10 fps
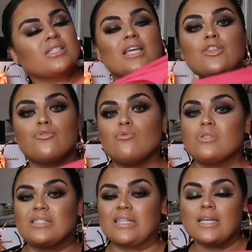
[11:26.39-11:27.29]
see-through
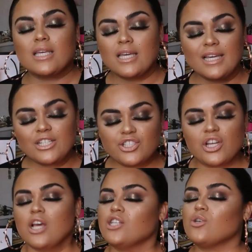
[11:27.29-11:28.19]
slinky-ish,
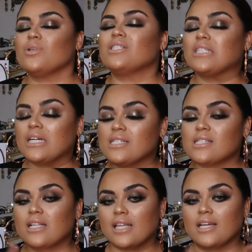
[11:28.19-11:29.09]
so it does
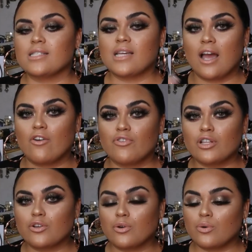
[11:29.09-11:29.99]
cling to every
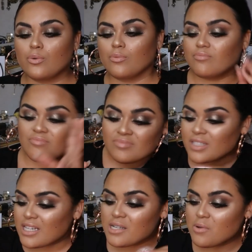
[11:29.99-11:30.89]
little
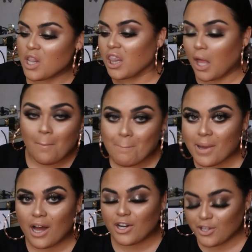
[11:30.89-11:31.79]
lump
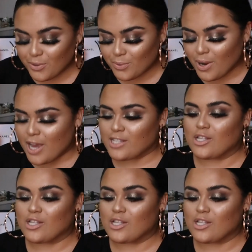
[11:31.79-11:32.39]
on you.